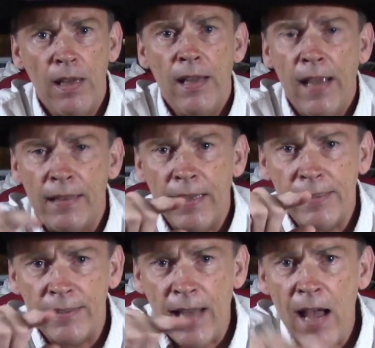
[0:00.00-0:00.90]
And
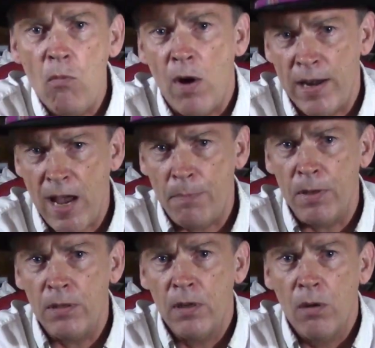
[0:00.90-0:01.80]
that's not what
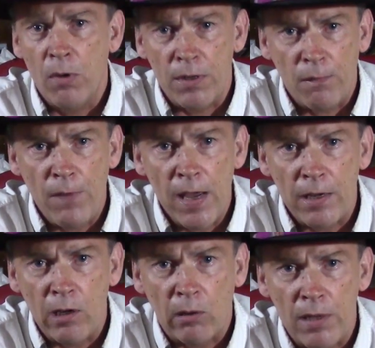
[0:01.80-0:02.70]
happens when the Fed
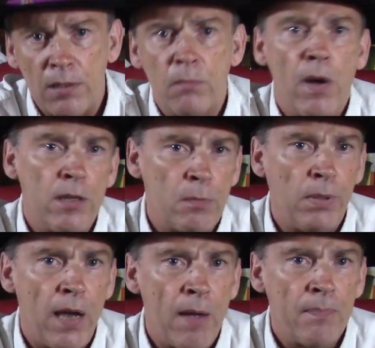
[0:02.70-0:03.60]
increases the money
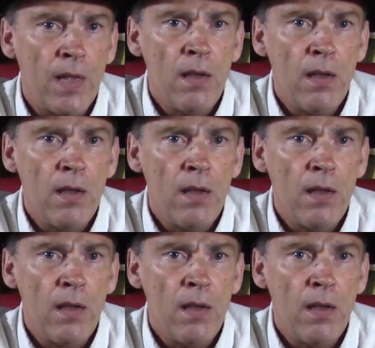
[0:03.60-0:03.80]
supply.